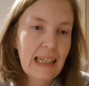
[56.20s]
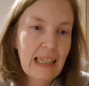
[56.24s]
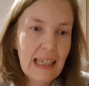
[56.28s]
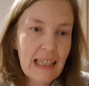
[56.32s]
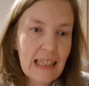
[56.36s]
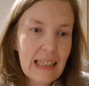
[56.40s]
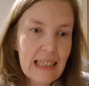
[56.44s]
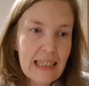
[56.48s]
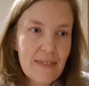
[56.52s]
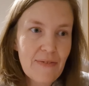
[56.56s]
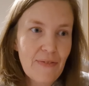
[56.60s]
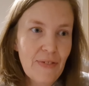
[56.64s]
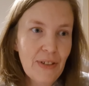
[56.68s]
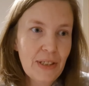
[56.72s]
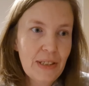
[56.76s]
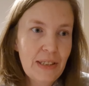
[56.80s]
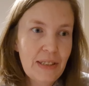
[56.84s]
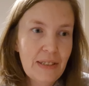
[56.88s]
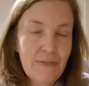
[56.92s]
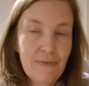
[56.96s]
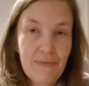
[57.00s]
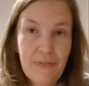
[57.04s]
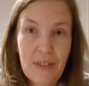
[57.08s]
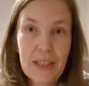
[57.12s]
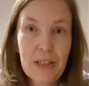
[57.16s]
get this
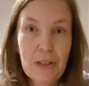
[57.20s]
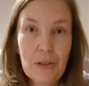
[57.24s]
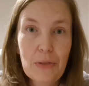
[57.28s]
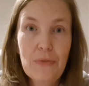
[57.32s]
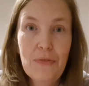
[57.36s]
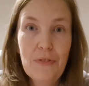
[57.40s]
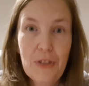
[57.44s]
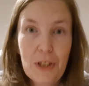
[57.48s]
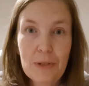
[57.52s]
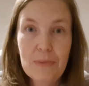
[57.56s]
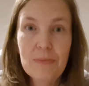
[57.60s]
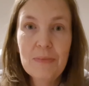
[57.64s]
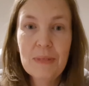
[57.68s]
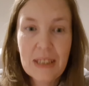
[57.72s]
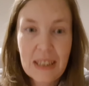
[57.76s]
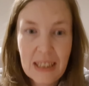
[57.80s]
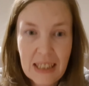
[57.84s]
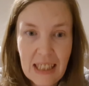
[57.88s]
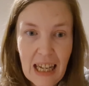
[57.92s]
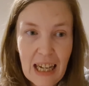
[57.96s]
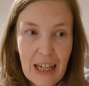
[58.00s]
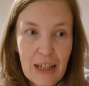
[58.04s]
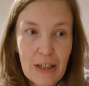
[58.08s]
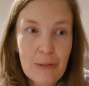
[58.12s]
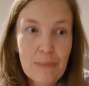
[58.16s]
video filmed
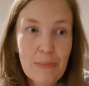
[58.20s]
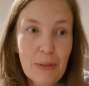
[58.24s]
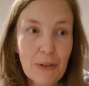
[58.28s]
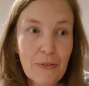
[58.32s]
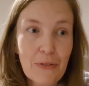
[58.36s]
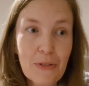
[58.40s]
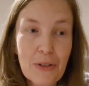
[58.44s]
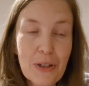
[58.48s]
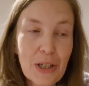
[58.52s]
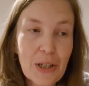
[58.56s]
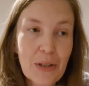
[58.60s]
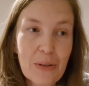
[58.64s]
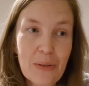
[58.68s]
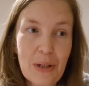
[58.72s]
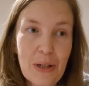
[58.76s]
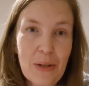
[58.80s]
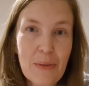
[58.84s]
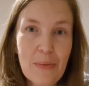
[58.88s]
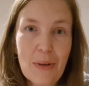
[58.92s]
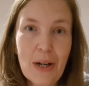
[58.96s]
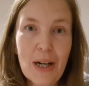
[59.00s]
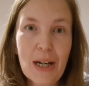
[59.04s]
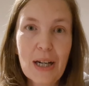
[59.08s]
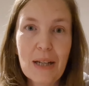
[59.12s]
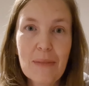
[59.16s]
now before I go
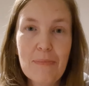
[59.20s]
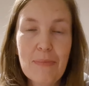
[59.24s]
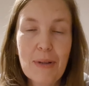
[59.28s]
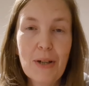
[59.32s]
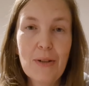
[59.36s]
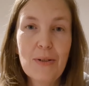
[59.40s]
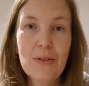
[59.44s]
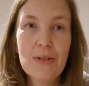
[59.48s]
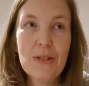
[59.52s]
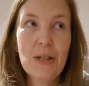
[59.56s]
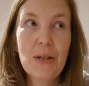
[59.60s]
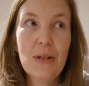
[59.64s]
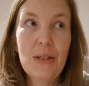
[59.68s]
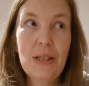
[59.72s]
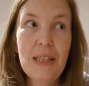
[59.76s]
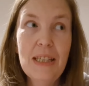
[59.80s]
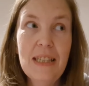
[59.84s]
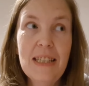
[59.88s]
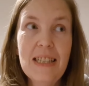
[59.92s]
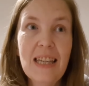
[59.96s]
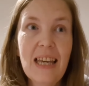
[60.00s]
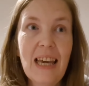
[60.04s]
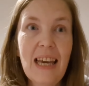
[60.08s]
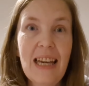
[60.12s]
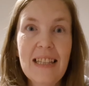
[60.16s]
to work, because I'll
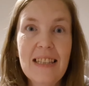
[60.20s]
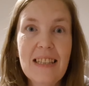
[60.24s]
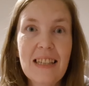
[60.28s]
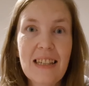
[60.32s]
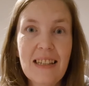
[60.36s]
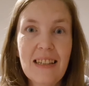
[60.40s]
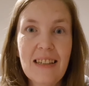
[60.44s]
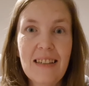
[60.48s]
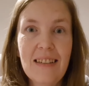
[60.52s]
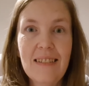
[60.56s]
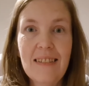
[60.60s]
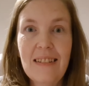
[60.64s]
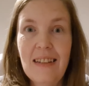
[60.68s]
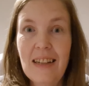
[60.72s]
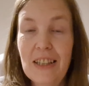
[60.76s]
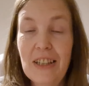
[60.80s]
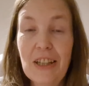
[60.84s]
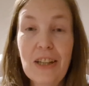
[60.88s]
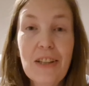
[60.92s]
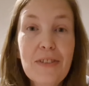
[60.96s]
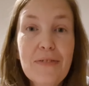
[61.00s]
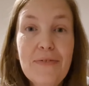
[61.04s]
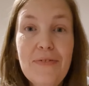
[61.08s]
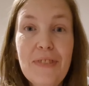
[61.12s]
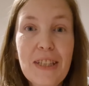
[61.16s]
need to edit
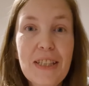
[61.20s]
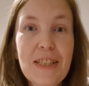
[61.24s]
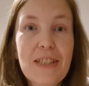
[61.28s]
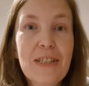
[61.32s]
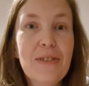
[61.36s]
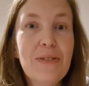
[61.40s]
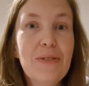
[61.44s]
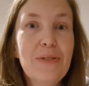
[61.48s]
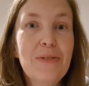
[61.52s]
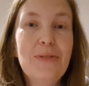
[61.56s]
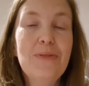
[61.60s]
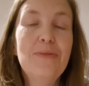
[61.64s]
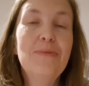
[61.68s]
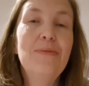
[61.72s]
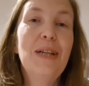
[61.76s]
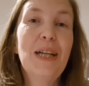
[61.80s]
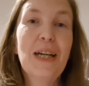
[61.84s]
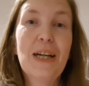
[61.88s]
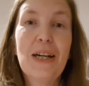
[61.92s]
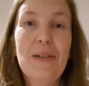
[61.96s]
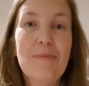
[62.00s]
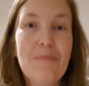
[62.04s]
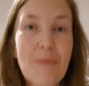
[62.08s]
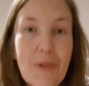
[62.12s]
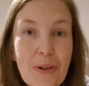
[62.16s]
another video when
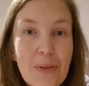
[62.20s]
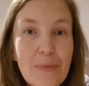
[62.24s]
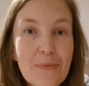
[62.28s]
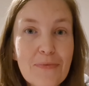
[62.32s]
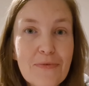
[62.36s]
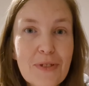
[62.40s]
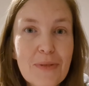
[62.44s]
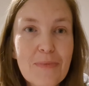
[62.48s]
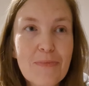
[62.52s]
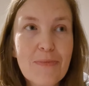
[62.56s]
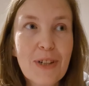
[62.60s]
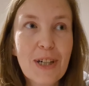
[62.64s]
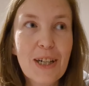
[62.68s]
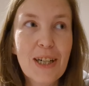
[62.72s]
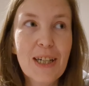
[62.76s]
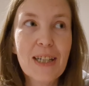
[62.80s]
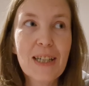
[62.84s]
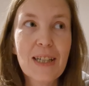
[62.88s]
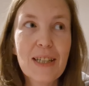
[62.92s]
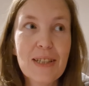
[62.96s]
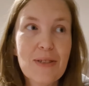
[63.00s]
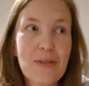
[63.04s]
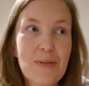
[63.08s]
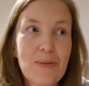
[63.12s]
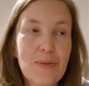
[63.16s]
I come home from
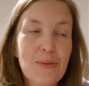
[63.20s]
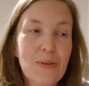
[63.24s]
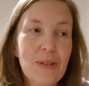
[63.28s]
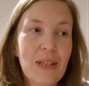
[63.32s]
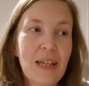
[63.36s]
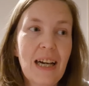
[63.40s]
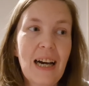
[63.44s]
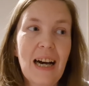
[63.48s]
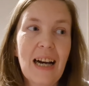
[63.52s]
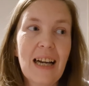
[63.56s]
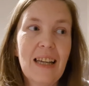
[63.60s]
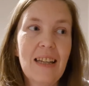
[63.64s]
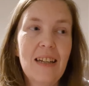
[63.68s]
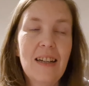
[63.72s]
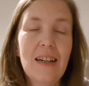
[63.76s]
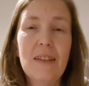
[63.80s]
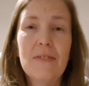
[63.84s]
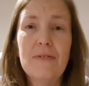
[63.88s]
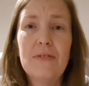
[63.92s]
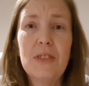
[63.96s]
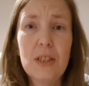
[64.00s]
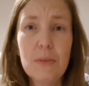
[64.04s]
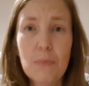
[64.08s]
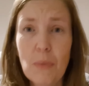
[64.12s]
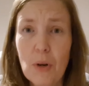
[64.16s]
work so that I can
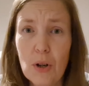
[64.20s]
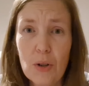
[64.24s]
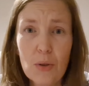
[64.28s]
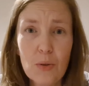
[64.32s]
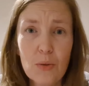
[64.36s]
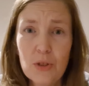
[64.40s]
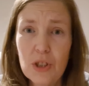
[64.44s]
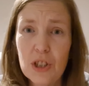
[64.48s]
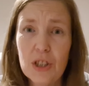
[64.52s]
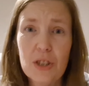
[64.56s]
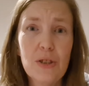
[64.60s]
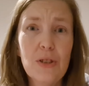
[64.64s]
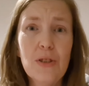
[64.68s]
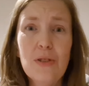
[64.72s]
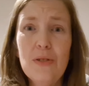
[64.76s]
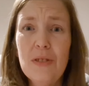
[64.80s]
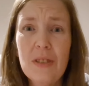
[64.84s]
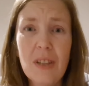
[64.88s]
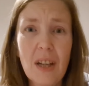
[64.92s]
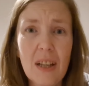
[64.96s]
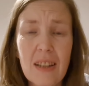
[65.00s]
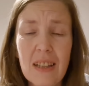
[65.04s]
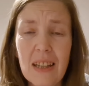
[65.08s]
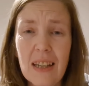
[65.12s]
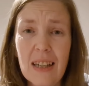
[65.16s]
have tomorrow just doing
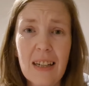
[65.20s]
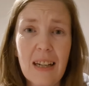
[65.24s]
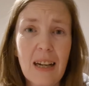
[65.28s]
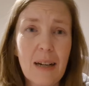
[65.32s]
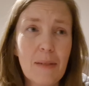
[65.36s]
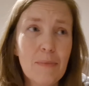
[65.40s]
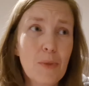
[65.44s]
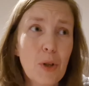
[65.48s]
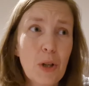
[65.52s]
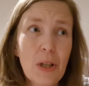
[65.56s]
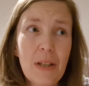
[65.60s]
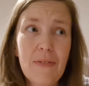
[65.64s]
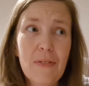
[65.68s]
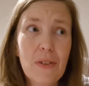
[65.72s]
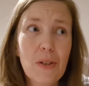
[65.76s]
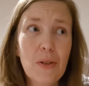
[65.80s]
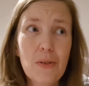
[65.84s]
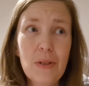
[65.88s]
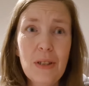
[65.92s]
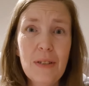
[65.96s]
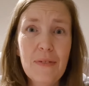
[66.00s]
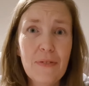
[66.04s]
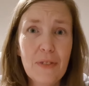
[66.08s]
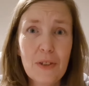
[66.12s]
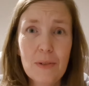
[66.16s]
nothing. I'm not even
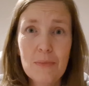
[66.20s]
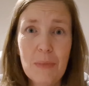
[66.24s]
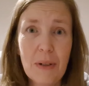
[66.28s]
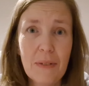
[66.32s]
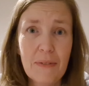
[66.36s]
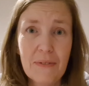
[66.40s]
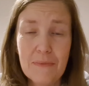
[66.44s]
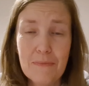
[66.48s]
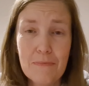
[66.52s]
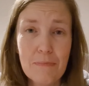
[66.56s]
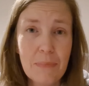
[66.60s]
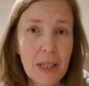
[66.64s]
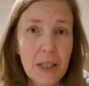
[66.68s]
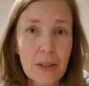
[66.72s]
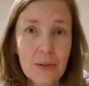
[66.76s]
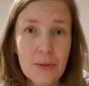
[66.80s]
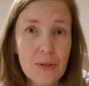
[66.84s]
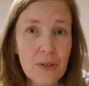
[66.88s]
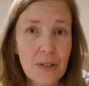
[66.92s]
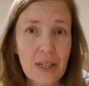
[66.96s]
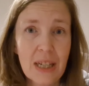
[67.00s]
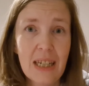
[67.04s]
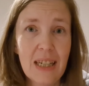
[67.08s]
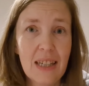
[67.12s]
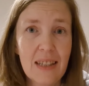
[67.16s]
going to film my
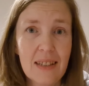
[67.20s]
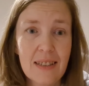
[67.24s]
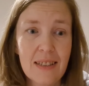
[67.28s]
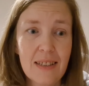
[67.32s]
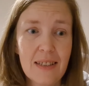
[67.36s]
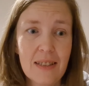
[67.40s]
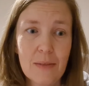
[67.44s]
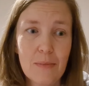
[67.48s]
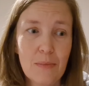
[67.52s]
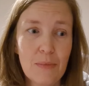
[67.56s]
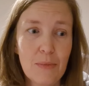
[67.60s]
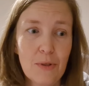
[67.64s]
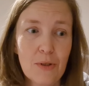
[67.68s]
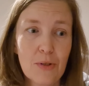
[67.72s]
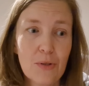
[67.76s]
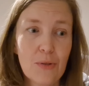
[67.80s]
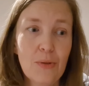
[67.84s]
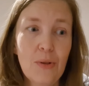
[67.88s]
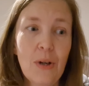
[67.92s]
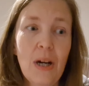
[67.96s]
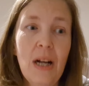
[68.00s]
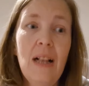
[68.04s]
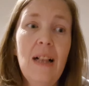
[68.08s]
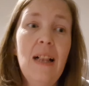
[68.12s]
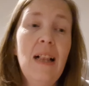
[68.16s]
meals or anything
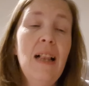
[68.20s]
tomorrow.